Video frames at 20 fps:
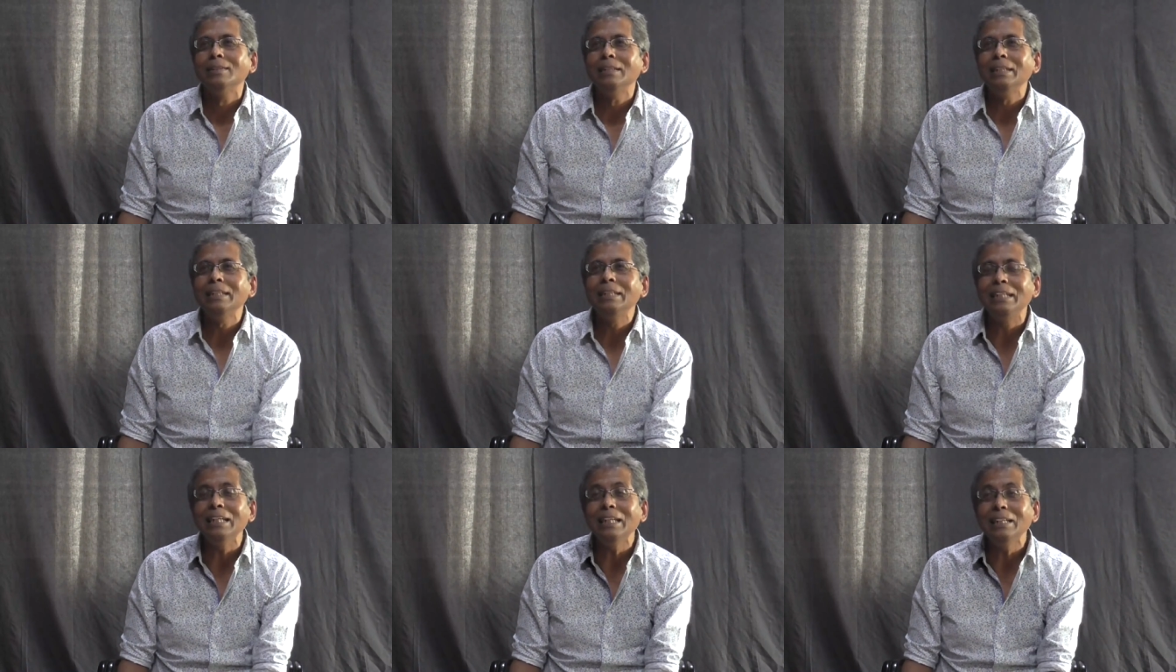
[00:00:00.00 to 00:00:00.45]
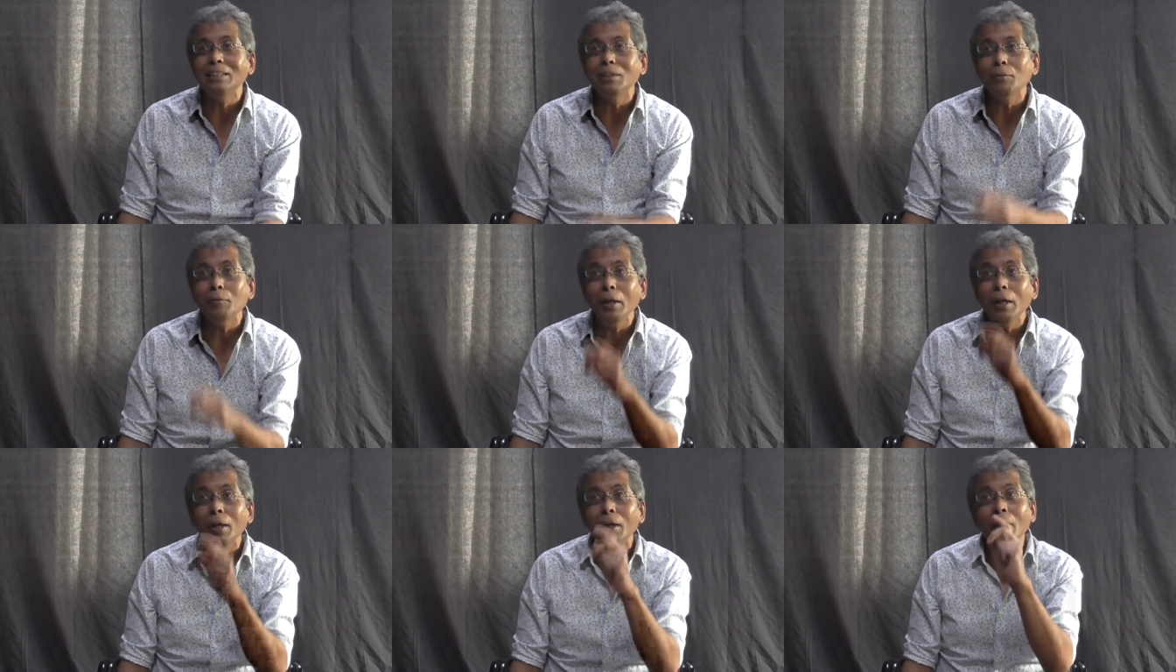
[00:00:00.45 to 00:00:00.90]
it takes
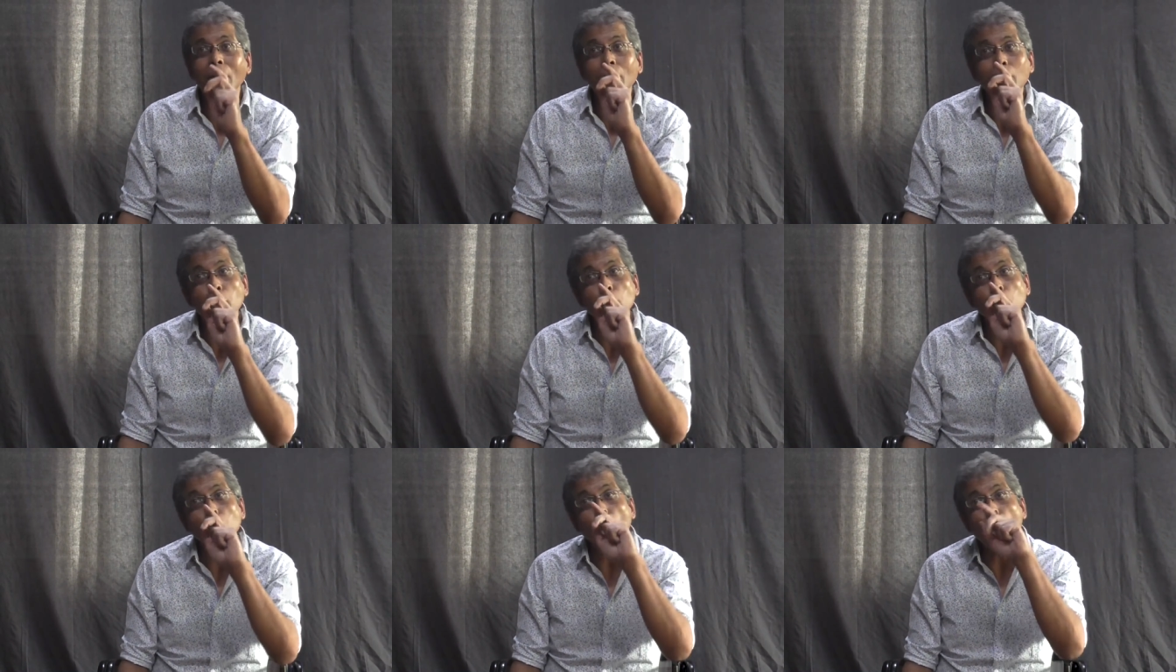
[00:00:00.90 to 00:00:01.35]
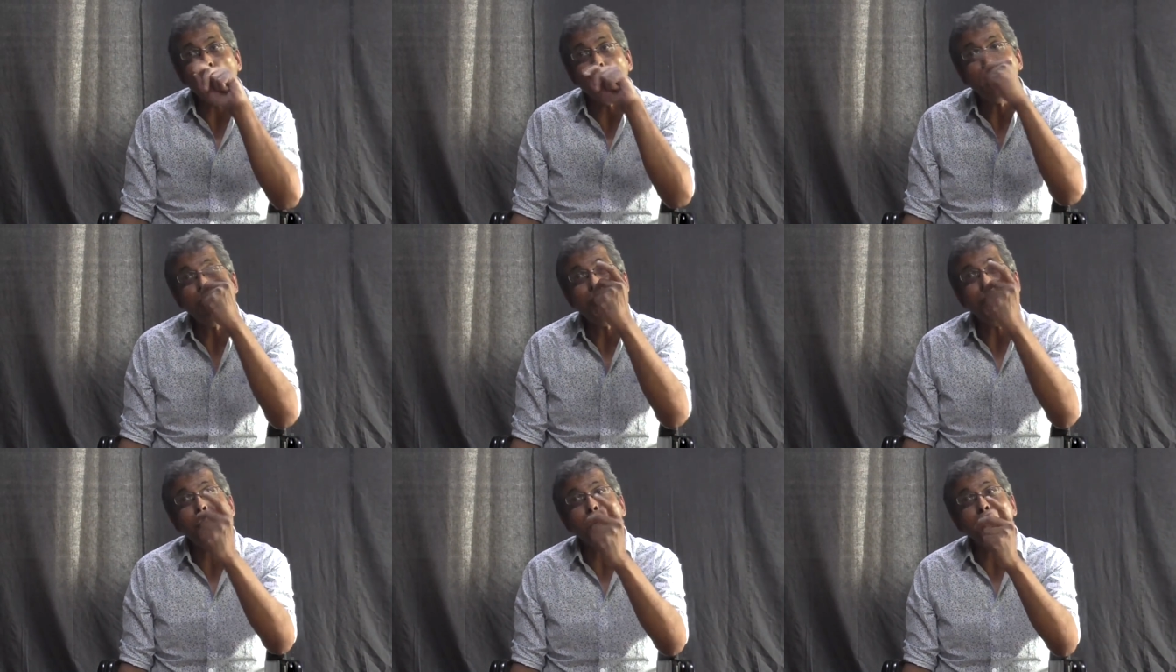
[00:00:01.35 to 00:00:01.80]
away the
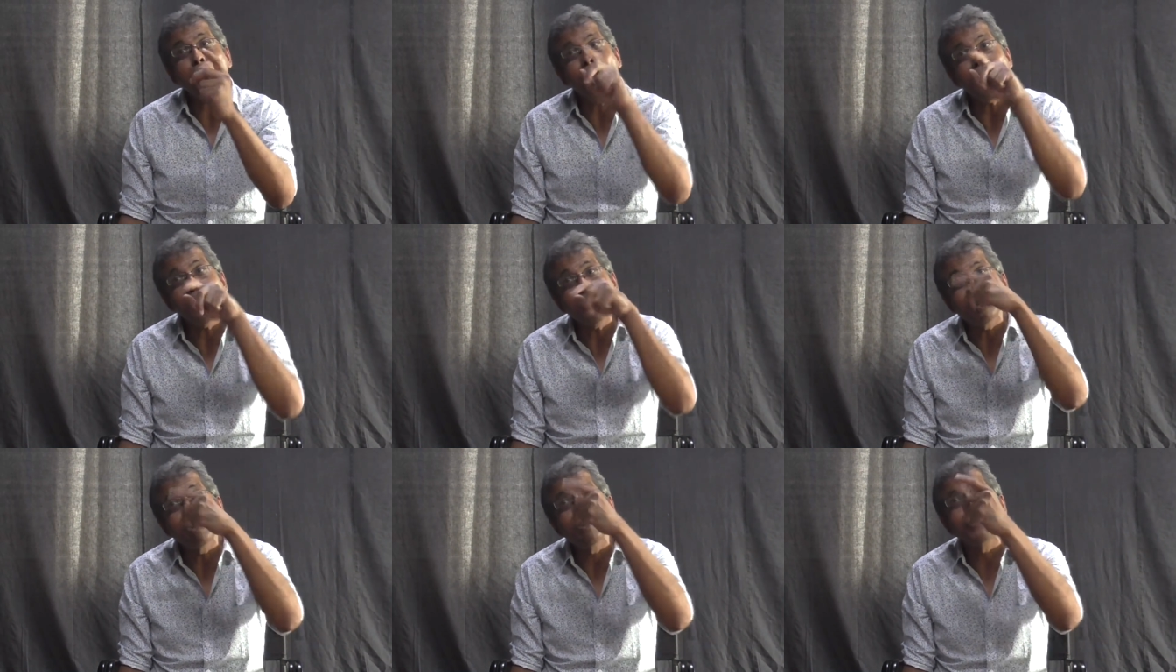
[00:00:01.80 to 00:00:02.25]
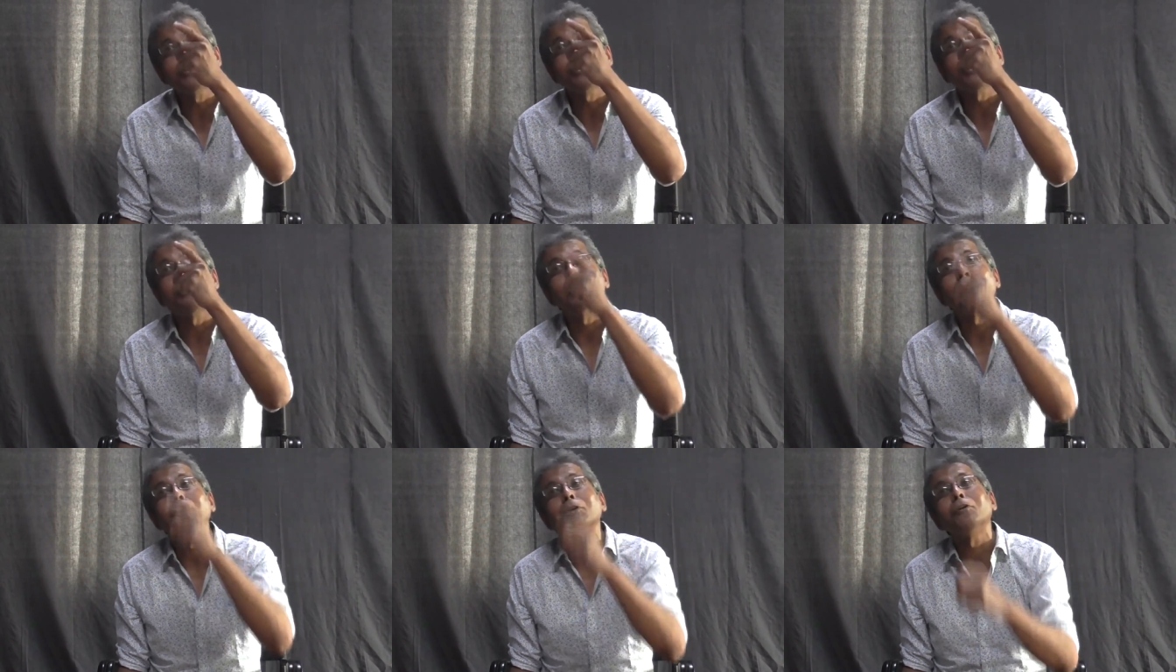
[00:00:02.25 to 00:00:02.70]
thought of Buddha as a
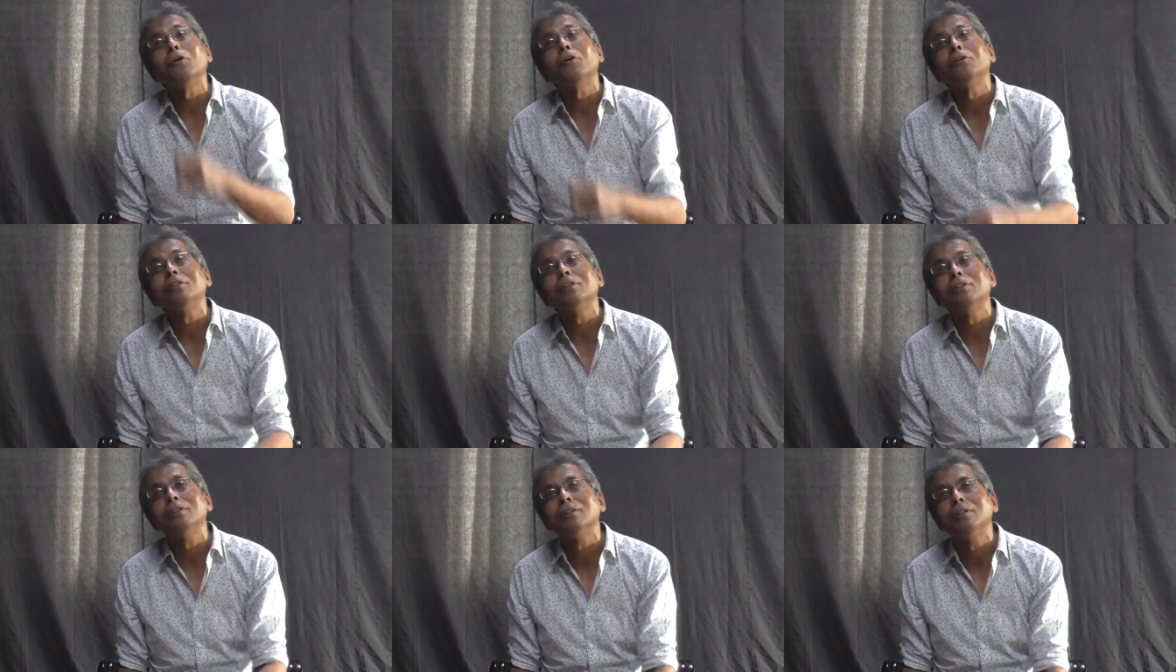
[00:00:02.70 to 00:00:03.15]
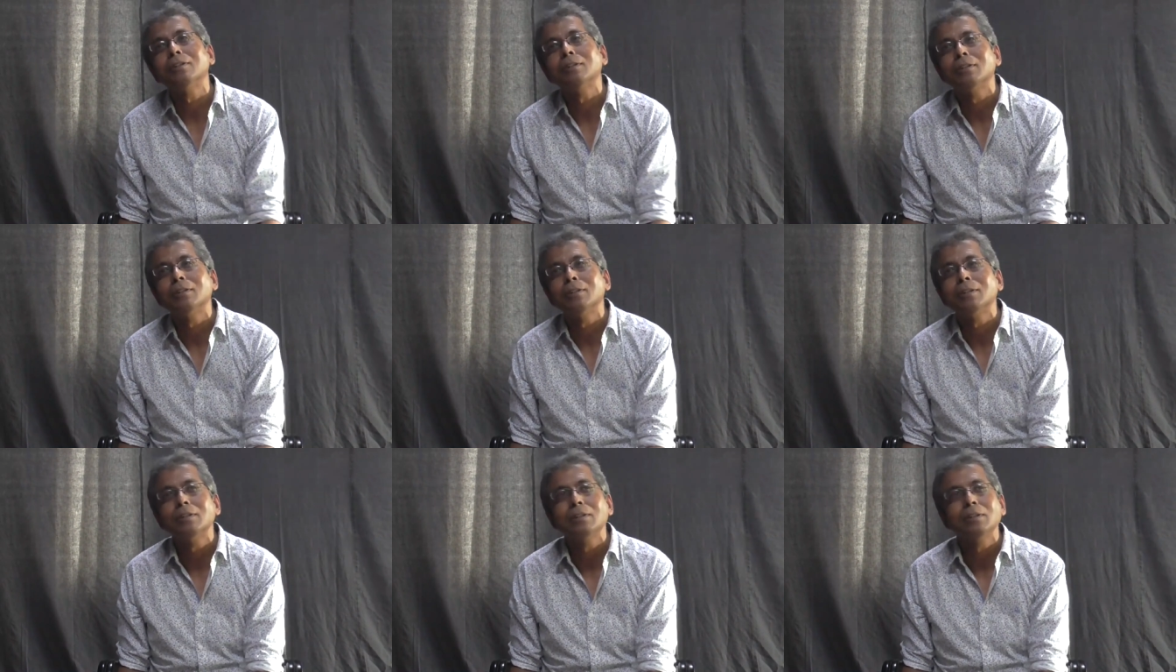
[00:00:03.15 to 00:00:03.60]
historical thought.
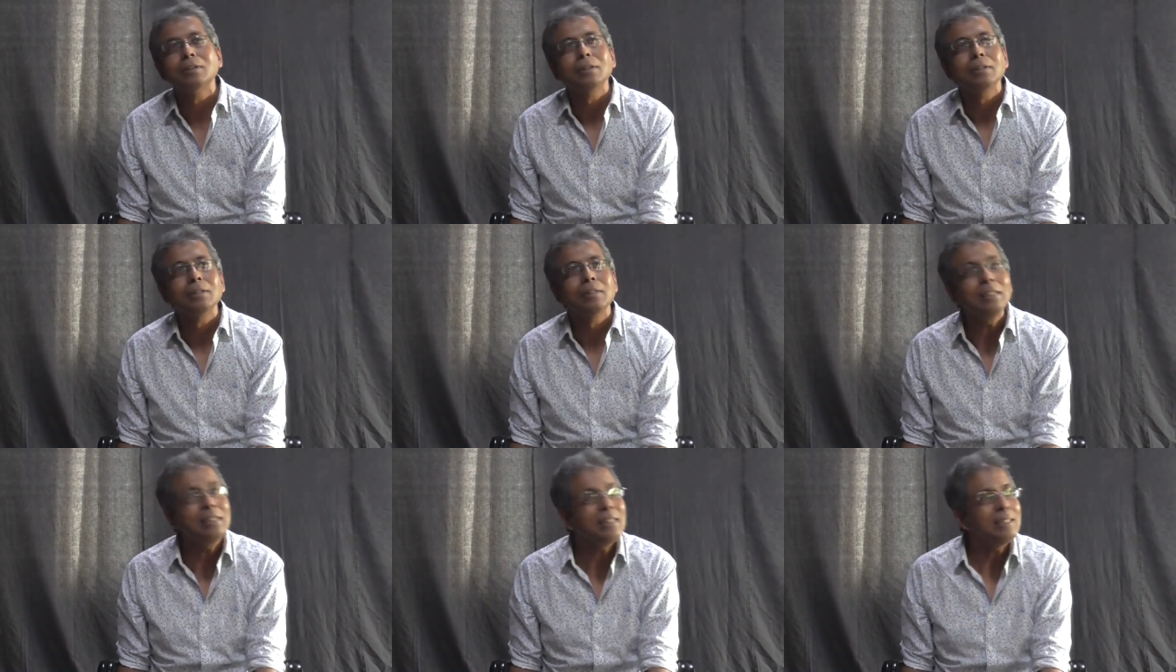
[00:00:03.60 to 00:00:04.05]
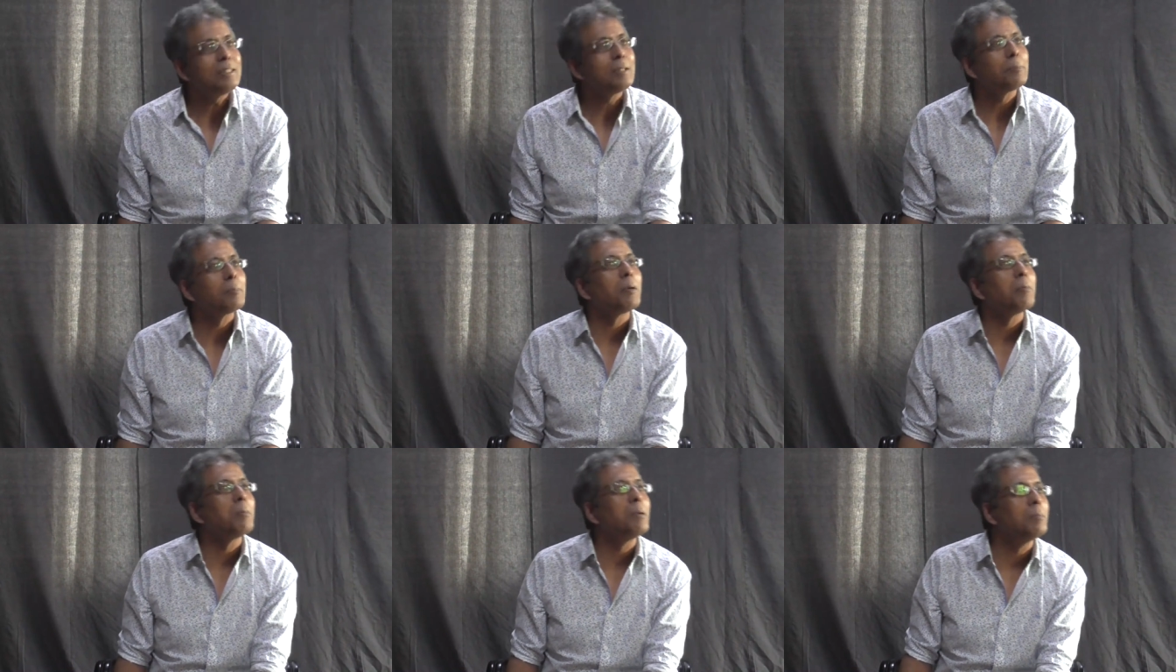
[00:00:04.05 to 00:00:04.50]
This is the
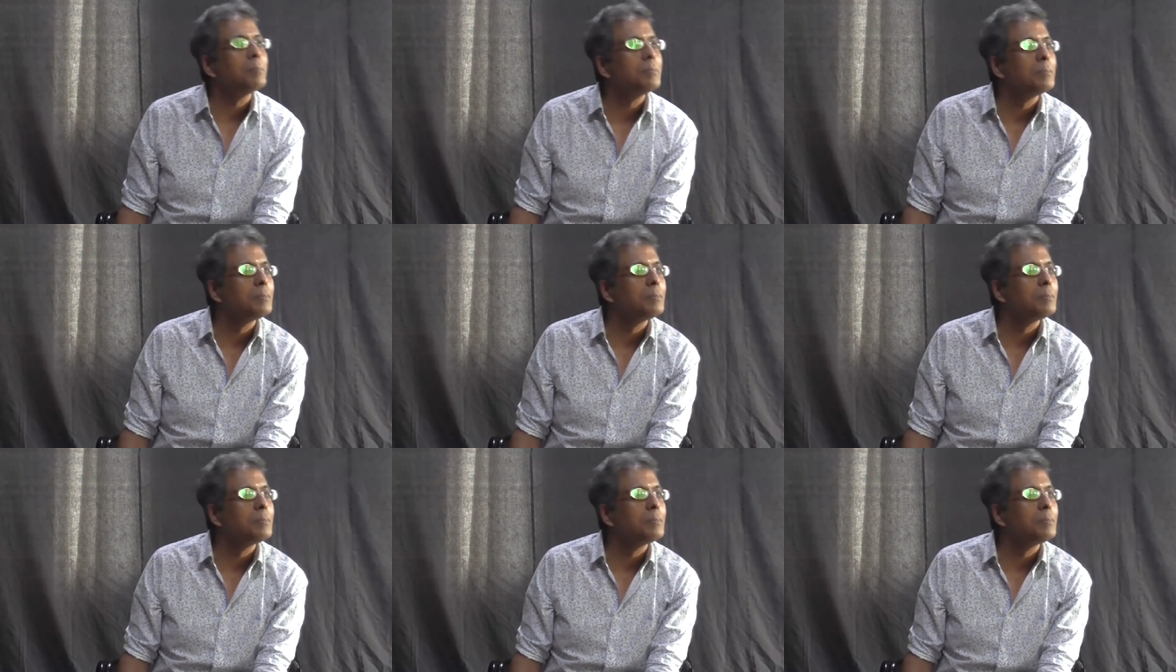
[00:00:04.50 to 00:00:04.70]
problem.